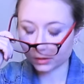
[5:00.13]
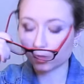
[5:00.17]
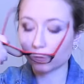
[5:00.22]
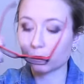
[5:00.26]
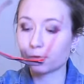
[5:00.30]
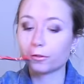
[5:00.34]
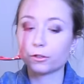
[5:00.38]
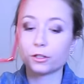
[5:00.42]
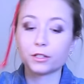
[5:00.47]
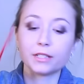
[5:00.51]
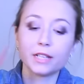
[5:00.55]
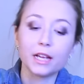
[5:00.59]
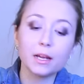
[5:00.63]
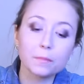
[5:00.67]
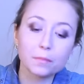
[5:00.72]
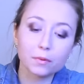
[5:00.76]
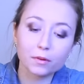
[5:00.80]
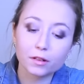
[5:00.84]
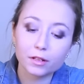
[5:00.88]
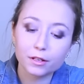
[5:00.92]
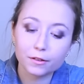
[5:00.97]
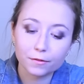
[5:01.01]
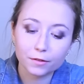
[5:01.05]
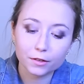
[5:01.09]
So for
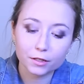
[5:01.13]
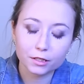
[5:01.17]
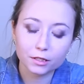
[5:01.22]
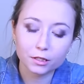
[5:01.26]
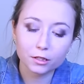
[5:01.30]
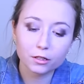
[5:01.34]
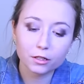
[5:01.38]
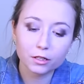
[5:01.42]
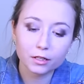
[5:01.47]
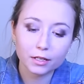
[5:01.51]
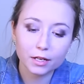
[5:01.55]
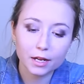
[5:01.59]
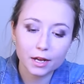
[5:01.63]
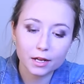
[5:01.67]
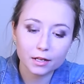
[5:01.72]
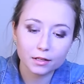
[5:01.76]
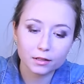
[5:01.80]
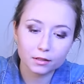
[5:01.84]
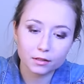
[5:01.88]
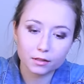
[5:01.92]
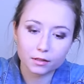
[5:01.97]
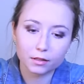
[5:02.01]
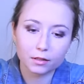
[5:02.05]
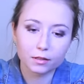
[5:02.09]
example, if a student
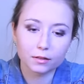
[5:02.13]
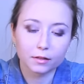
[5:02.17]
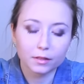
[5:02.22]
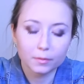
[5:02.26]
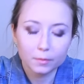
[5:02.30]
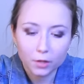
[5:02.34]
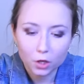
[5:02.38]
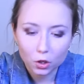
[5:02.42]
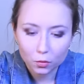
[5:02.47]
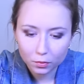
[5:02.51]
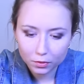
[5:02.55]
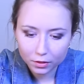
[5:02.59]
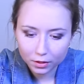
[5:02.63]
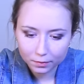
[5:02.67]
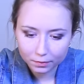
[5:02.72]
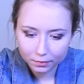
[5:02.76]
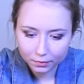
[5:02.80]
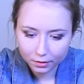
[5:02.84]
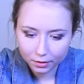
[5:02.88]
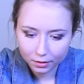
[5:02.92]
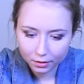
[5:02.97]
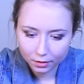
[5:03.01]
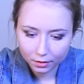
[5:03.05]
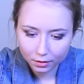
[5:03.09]
gets, let me open
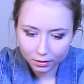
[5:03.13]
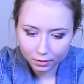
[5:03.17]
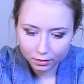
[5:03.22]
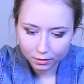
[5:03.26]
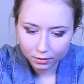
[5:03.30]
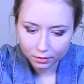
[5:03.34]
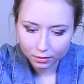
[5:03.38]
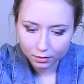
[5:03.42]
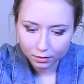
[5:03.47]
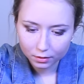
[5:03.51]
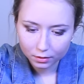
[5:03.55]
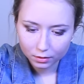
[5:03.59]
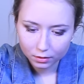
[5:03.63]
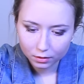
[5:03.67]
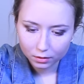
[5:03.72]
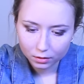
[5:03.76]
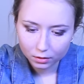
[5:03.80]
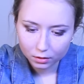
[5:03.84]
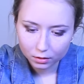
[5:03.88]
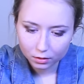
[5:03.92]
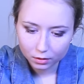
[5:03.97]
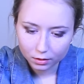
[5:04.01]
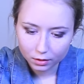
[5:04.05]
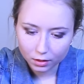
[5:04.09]
up the
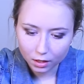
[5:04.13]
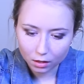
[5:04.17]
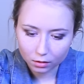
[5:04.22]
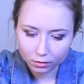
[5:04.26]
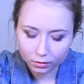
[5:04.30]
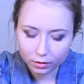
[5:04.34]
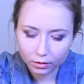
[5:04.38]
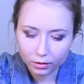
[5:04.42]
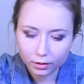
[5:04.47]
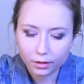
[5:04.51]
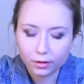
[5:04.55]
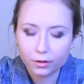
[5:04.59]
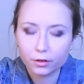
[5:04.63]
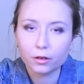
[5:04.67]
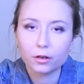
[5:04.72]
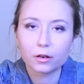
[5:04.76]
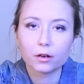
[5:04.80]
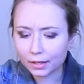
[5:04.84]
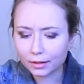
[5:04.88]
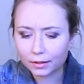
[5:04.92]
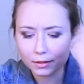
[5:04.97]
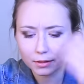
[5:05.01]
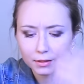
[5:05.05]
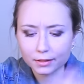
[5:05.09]

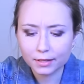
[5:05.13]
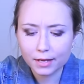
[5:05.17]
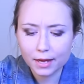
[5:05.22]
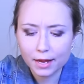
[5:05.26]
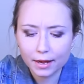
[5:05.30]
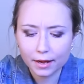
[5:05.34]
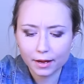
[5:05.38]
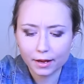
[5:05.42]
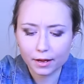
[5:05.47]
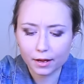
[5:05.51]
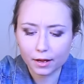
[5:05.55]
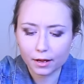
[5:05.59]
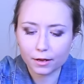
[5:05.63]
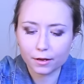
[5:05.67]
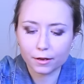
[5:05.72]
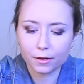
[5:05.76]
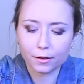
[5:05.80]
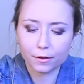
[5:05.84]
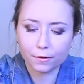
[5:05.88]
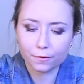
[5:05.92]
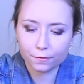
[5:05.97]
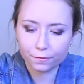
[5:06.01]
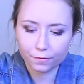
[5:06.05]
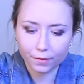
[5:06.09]
calculator, let's say
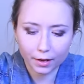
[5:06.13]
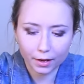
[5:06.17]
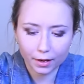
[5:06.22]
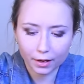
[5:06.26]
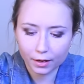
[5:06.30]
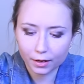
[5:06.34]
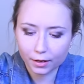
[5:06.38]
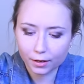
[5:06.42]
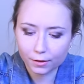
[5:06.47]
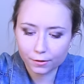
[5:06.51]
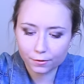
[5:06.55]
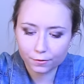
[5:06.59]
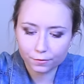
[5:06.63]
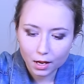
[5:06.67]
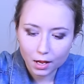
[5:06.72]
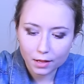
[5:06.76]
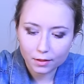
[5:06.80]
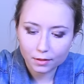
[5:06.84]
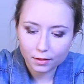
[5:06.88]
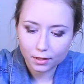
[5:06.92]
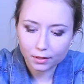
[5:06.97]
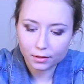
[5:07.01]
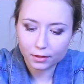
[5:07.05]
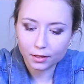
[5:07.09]
a 5,
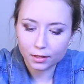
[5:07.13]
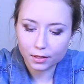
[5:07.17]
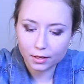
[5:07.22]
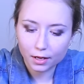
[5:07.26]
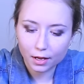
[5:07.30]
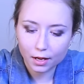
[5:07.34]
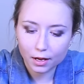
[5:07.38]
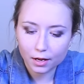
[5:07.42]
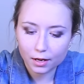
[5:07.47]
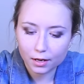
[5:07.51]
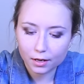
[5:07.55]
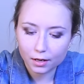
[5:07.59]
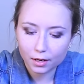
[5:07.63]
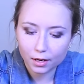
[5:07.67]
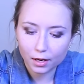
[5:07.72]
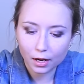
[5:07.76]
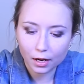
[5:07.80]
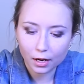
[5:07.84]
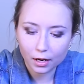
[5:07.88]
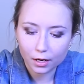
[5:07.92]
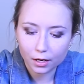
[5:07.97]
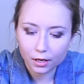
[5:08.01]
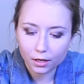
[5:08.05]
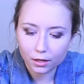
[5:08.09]
and then they get
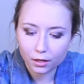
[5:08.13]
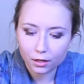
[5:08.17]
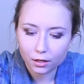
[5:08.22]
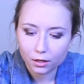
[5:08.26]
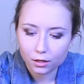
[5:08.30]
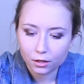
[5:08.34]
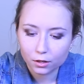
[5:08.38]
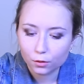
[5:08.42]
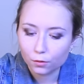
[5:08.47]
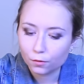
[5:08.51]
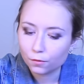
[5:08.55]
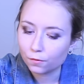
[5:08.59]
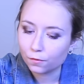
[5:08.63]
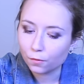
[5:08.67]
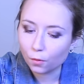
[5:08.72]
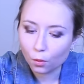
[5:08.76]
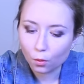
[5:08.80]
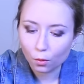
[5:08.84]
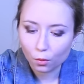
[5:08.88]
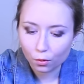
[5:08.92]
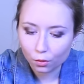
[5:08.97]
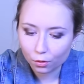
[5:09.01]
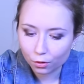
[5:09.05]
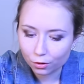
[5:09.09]
a
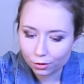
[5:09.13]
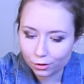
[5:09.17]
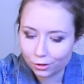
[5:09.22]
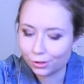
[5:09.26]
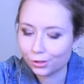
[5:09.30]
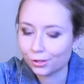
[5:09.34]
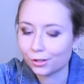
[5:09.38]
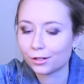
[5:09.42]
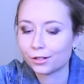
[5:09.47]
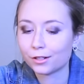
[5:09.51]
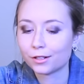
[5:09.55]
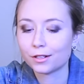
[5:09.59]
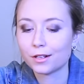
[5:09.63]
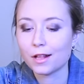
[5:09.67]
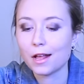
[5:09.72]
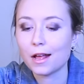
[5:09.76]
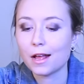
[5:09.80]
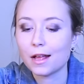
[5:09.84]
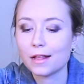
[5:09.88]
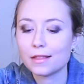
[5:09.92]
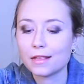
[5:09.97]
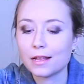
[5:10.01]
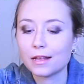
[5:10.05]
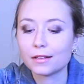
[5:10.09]
4,
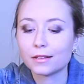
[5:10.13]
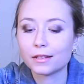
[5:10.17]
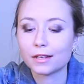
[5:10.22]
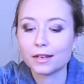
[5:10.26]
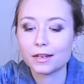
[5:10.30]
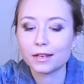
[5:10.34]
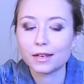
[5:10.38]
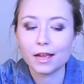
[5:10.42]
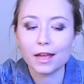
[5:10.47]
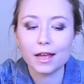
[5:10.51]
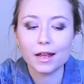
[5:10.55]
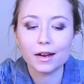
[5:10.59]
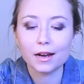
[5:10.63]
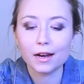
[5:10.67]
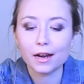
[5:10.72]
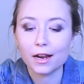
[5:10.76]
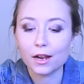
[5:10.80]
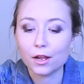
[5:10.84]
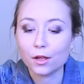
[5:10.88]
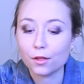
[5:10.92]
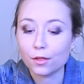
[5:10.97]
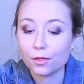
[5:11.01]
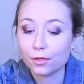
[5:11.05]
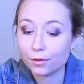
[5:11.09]
and then they get
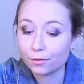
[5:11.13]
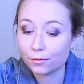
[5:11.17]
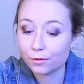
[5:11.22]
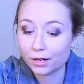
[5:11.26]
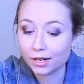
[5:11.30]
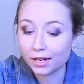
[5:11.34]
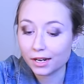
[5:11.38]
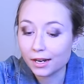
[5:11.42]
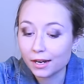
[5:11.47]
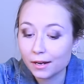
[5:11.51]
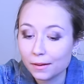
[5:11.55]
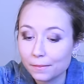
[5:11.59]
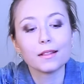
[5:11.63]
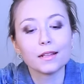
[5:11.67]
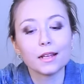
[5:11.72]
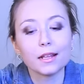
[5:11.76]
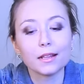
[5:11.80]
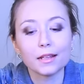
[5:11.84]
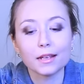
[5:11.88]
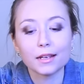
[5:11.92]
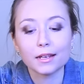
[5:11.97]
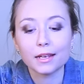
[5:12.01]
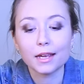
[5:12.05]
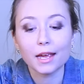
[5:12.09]
a 3,
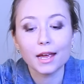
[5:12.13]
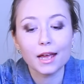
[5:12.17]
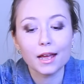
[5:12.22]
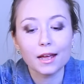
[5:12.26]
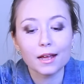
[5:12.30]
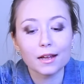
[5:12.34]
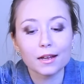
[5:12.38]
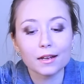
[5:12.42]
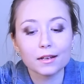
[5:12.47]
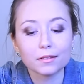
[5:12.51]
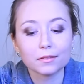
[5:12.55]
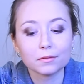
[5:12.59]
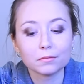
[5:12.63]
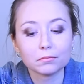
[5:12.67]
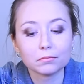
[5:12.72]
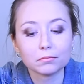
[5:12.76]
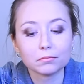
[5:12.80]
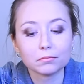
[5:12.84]
then they get